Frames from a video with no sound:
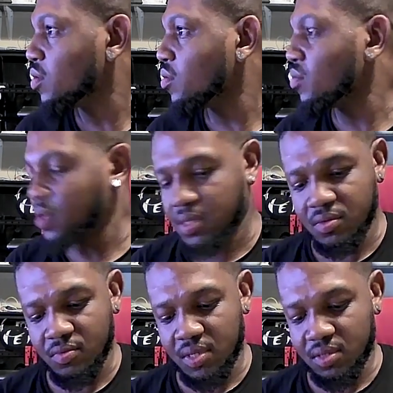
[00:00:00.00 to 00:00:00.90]

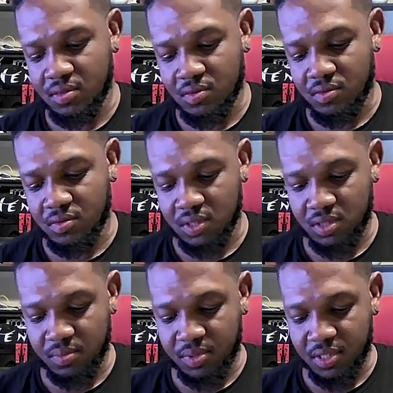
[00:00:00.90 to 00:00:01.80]
What holds this in
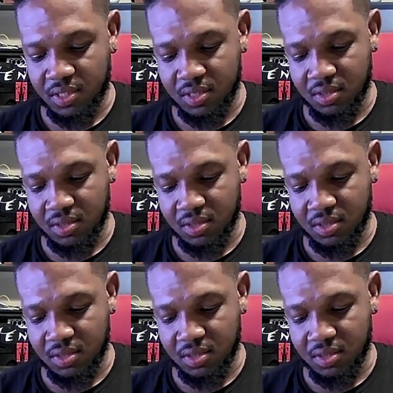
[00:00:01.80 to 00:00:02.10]
place?